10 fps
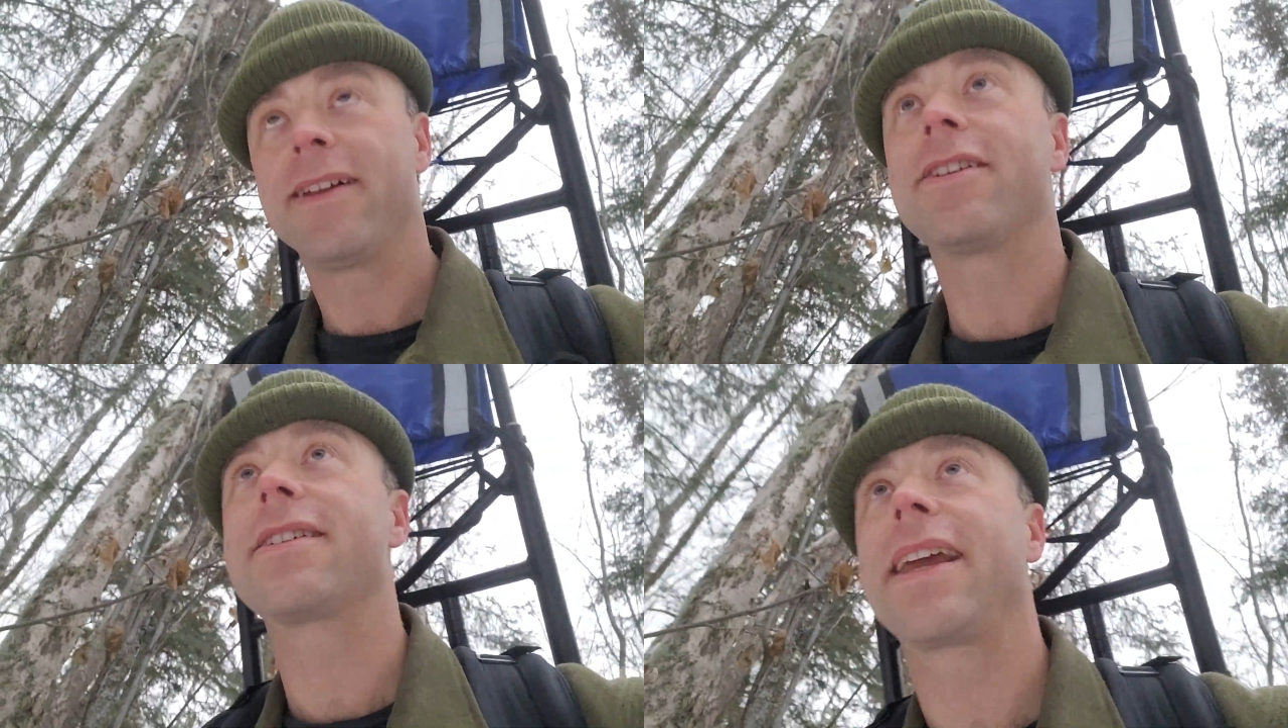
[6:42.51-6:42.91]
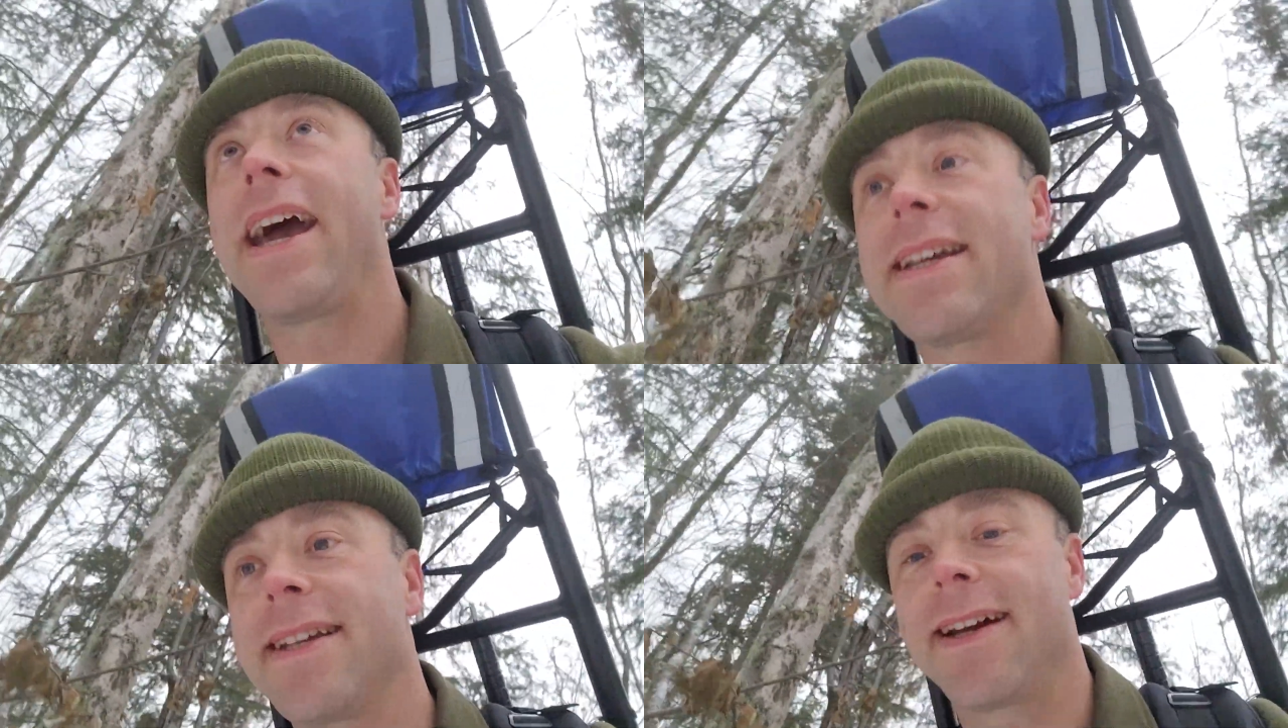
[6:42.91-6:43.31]
just a
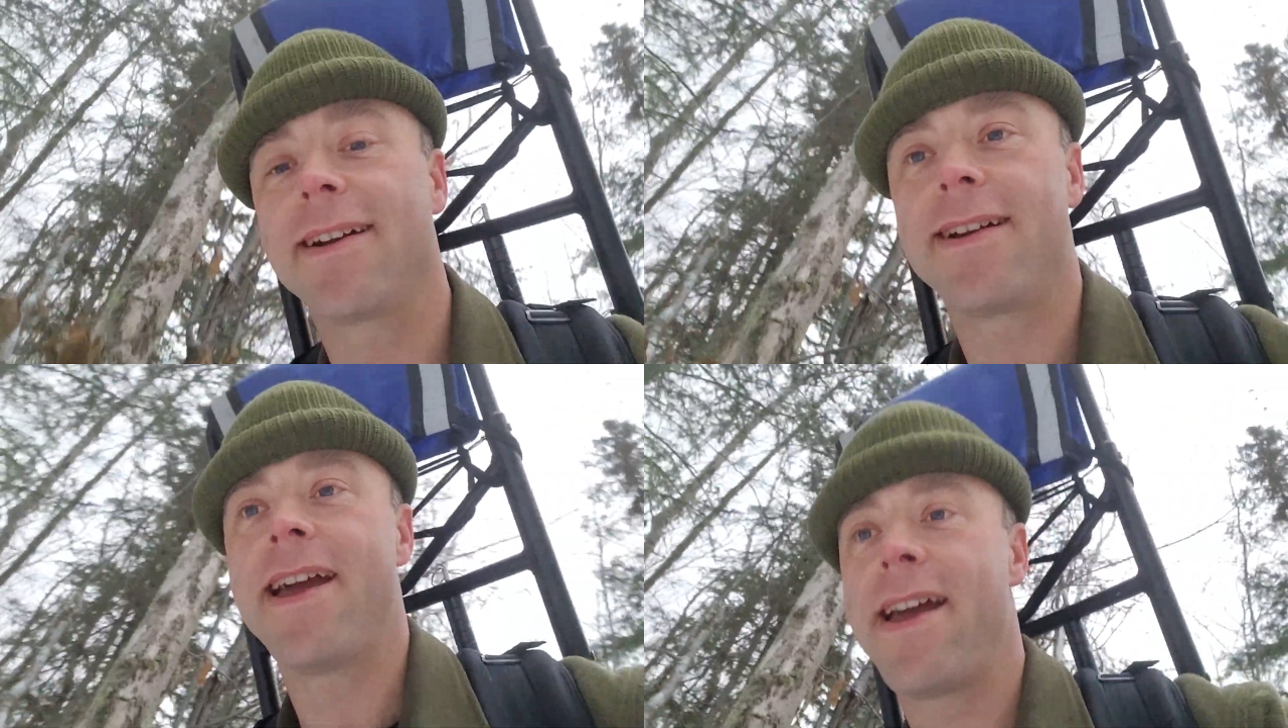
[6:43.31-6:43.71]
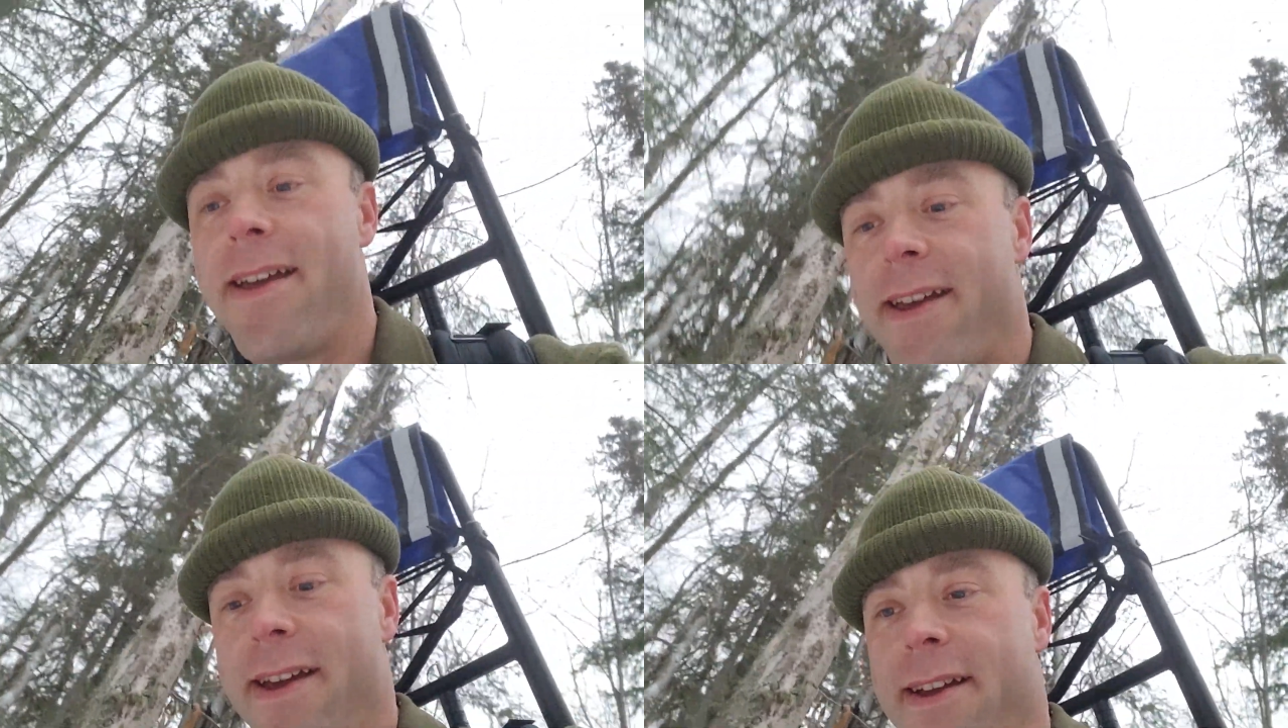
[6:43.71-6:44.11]
cast iron,
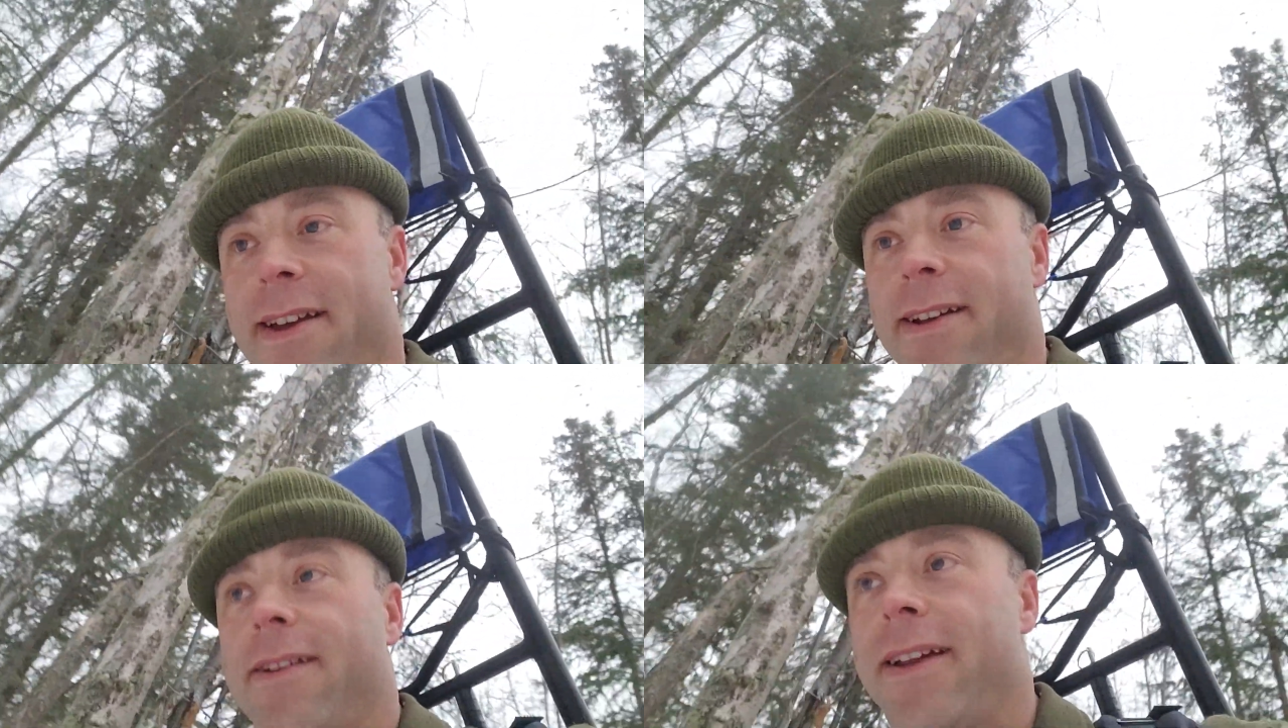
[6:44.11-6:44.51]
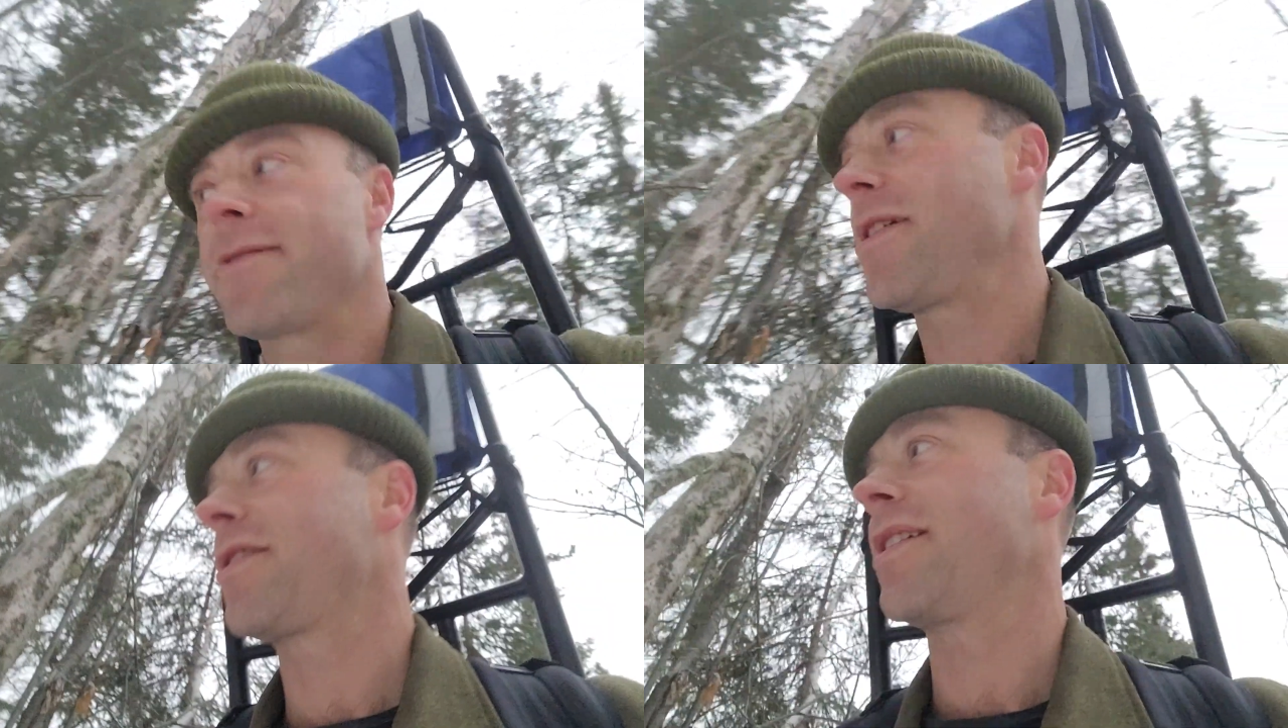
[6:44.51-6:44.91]
like
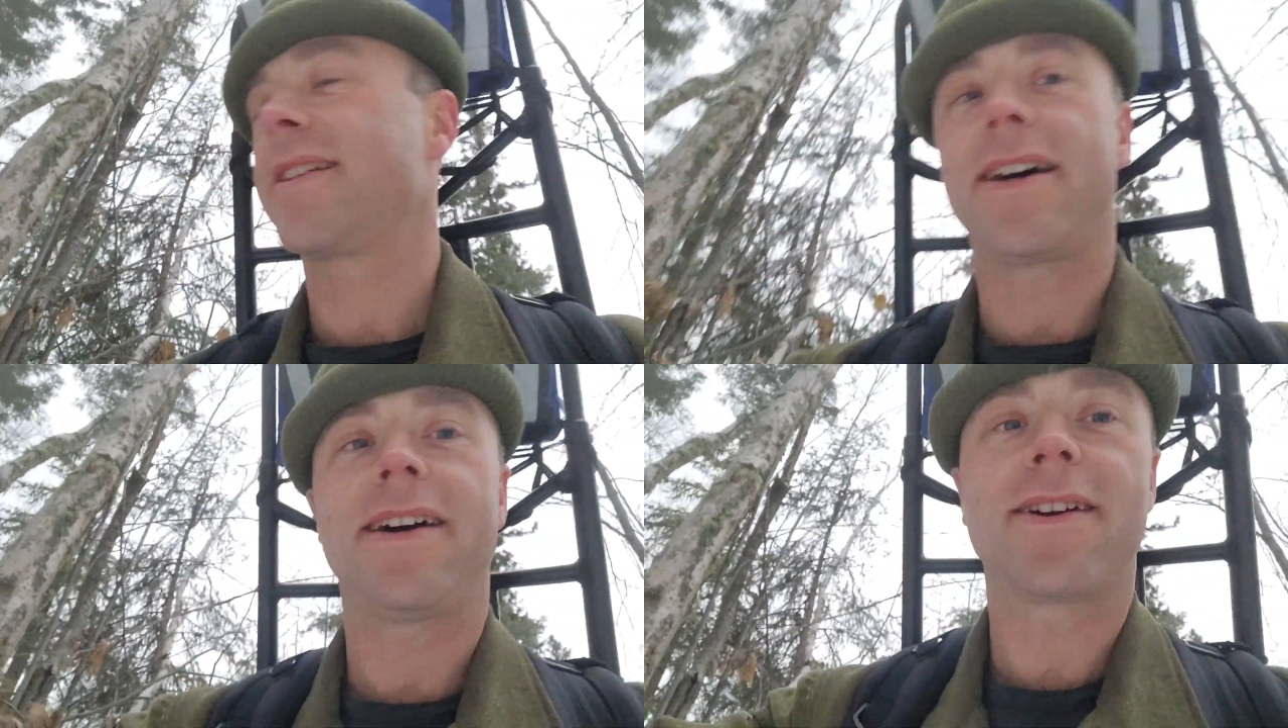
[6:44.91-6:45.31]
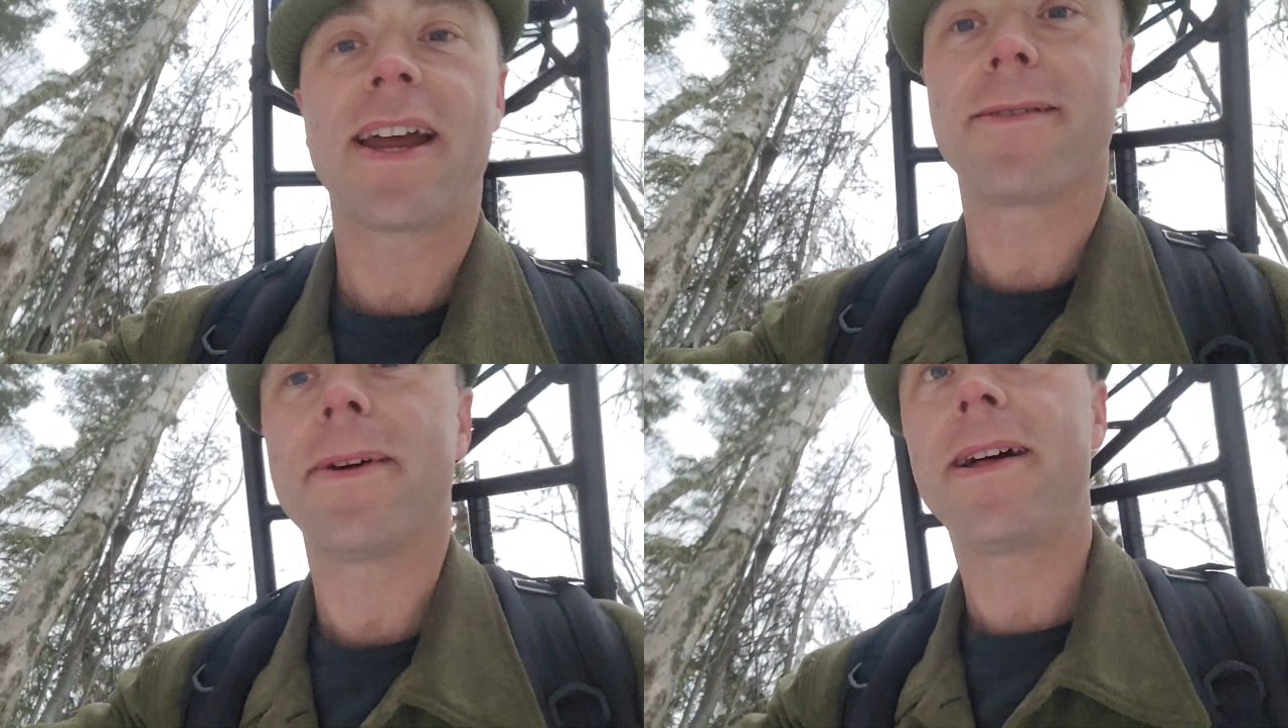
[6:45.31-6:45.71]
Russian-style
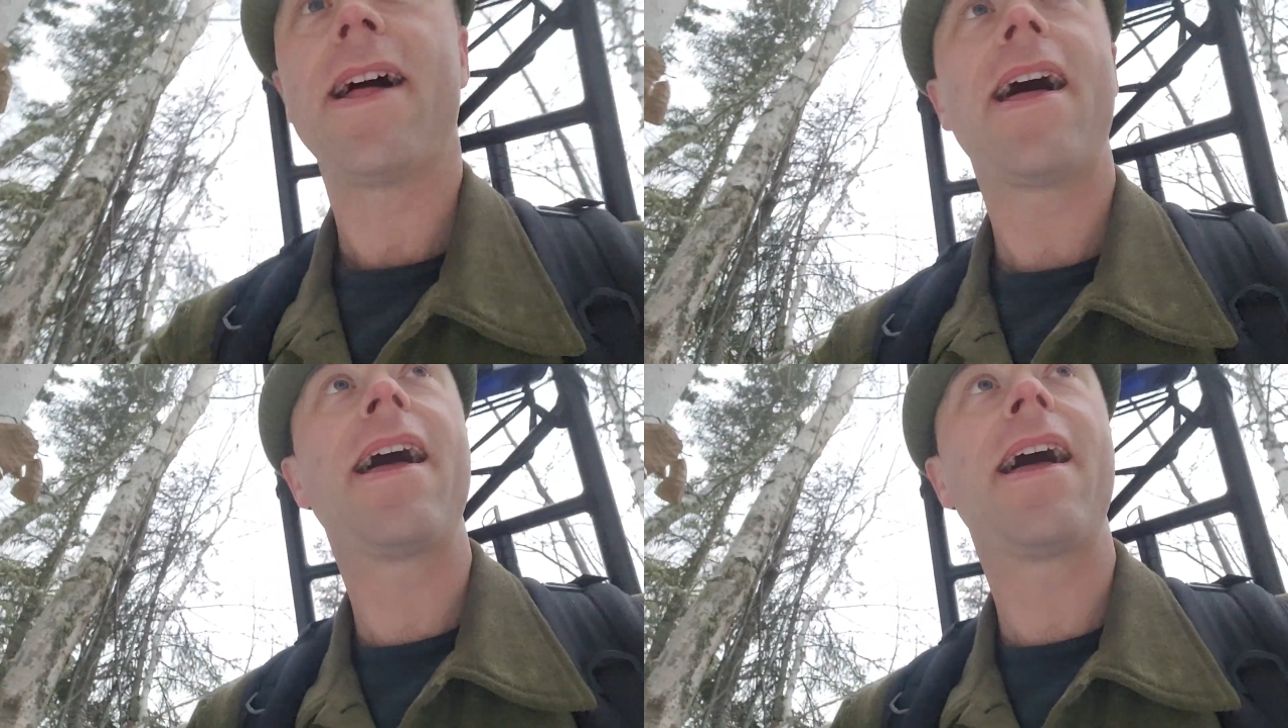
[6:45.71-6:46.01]
kettlebell.